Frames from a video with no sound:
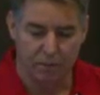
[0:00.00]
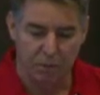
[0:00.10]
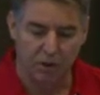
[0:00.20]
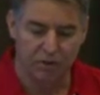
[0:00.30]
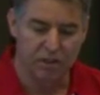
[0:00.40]

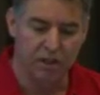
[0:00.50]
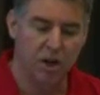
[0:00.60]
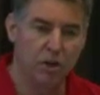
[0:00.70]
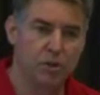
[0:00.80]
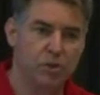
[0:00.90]
because it
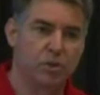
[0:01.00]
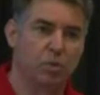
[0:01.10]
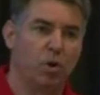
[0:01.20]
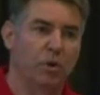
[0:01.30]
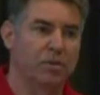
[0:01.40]
knows
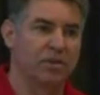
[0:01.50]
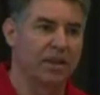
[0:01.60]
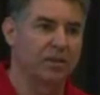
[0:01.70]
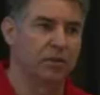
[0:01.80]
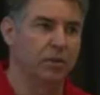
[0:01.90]
what it was
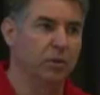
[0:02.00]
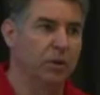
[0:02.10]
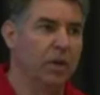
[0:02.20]
linked to,